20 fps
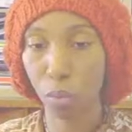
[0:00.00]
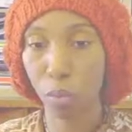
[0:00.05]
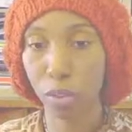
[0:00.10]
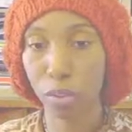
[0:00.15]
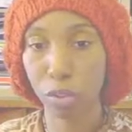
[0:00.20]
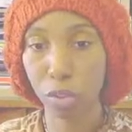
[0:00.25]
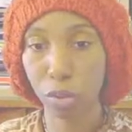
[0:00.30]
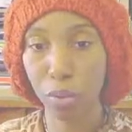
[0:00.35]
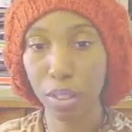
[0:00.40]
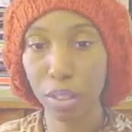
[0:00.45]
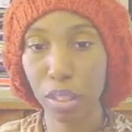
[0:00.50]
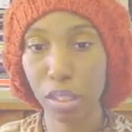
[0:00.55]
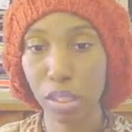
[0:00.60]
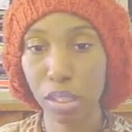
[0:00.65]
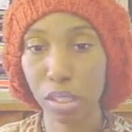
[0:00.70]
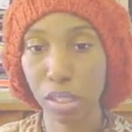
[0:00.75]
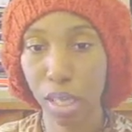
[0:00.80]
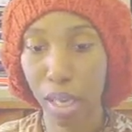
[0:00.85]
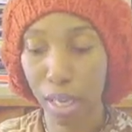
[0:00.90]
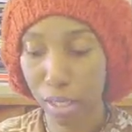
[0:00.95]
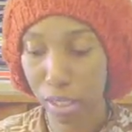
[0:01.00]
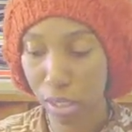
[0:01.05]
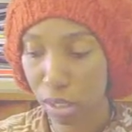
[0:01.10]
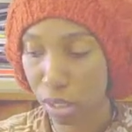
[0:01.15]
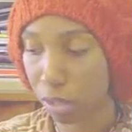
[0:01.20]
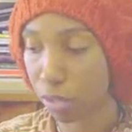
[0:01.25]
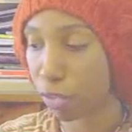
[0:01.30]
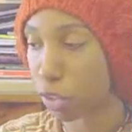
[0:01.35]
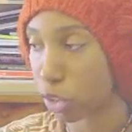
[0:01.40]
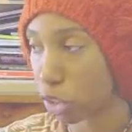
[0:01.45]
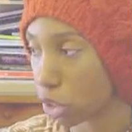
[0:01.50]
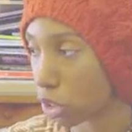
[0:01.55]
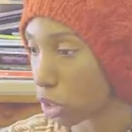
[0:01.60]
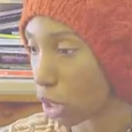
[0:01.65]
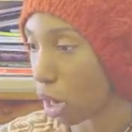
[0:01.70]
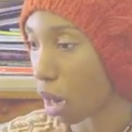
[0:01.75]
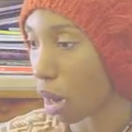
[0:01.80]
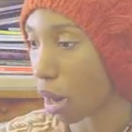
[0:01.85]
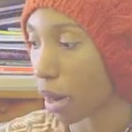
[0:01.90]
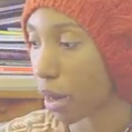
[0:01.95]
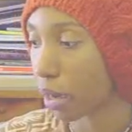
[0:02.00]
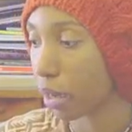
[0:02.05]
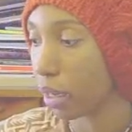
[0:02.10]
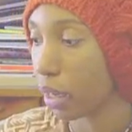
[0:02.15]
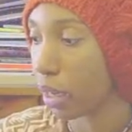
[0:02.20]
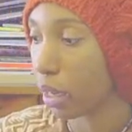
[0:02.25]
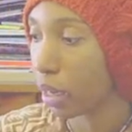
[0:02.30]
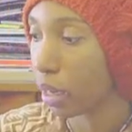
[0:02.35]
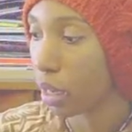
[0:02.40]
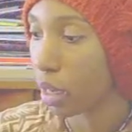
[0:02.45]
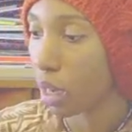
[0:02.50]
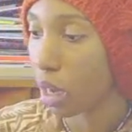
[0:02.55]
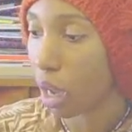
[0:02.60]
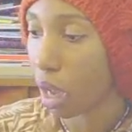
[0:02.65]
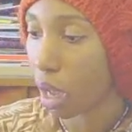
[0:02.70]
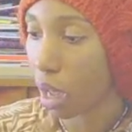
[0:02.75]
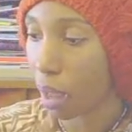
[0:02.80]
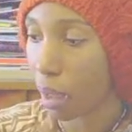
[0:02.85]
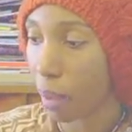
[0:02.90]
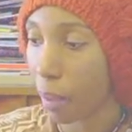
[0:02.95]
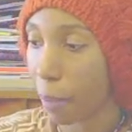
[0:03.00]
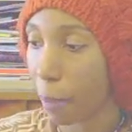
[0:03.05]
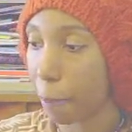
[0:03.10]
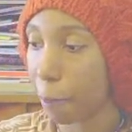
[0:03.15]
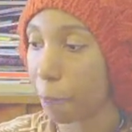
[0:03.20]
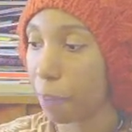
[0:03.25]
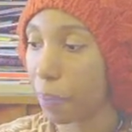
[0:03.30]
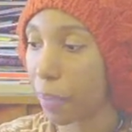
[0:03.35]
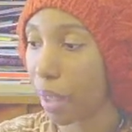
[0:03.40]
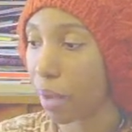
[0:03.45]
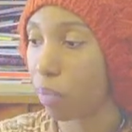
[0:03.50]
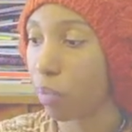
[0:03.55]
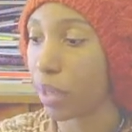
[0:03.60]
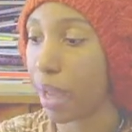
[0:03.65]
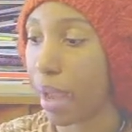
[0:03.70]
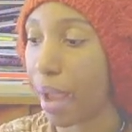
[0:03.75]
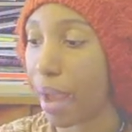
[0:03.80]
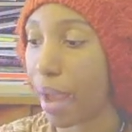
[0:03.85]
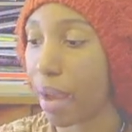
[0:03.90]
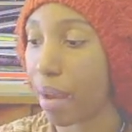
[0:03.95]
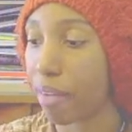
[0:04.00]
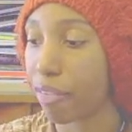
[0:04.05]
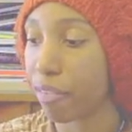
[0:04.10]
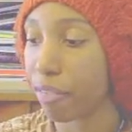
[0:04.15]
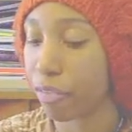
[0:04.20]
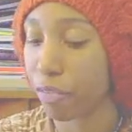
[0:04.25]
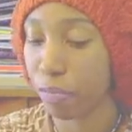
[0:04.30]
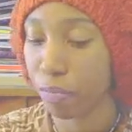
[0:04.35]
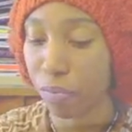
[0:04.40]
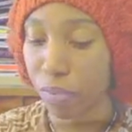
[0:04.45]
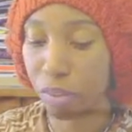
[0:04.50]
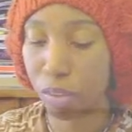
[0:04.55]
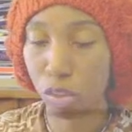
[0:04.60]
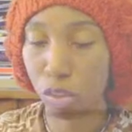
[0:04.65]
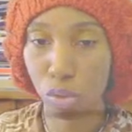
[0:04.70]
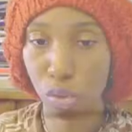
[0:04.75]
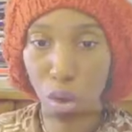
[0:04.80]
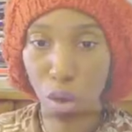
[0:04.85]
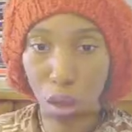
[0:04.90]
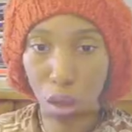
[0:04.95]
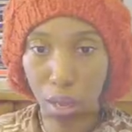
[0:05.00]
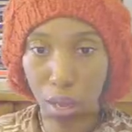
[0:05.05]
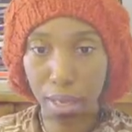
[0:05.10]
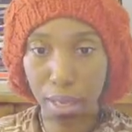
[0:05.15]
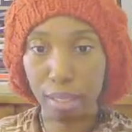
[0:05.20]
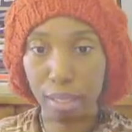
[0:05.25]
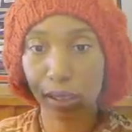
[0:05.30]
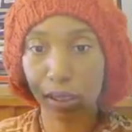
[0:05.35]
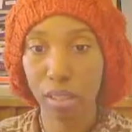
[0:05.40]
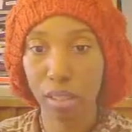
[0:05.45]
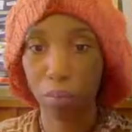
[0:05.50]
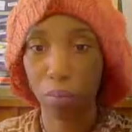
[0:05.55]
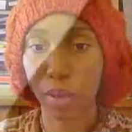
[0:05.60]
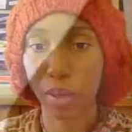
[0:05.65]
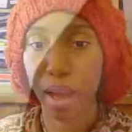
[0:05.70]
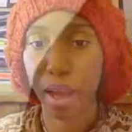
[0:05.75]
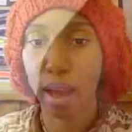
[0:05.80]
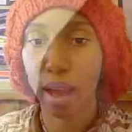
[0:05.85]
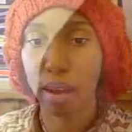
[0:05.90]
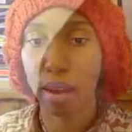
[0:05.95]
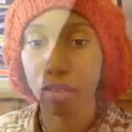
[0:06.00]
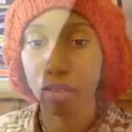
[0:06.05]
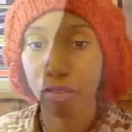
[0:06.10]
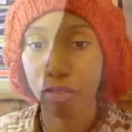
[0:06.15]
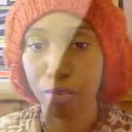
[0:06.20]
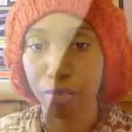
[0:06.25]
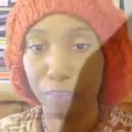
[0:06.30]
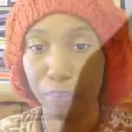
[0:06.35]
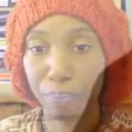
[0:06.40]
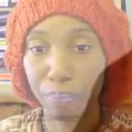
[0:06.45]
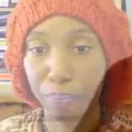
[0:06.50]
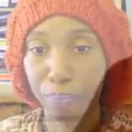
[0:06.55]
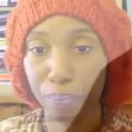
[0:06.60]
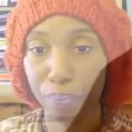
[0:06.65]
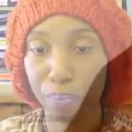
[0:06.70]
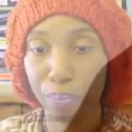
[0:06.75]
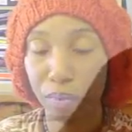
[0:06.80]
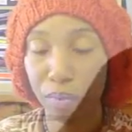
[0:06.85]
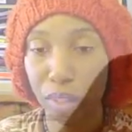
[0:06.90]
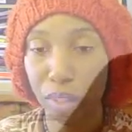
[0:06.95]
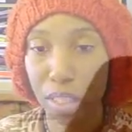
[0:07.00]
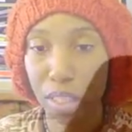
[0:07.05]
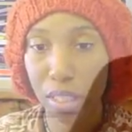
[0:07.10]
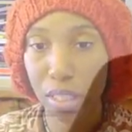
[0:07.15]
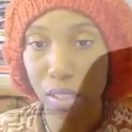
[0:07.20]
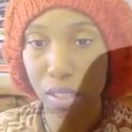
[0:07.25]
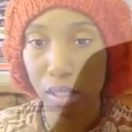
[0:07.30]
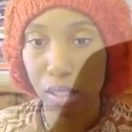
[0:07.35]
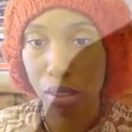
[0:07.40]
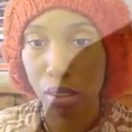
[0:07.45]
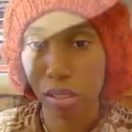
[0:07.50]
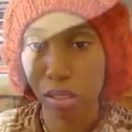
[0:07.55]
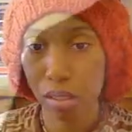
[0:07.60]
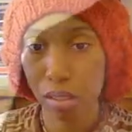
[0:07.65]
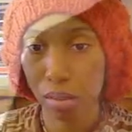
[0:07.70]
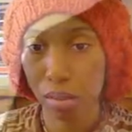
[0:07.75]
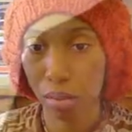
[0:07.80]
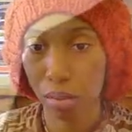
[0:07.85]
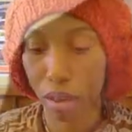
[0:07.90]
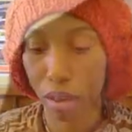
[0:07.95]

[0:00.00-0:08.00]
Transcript: we're doing this test for STAR. And we have the drawings, and then we have this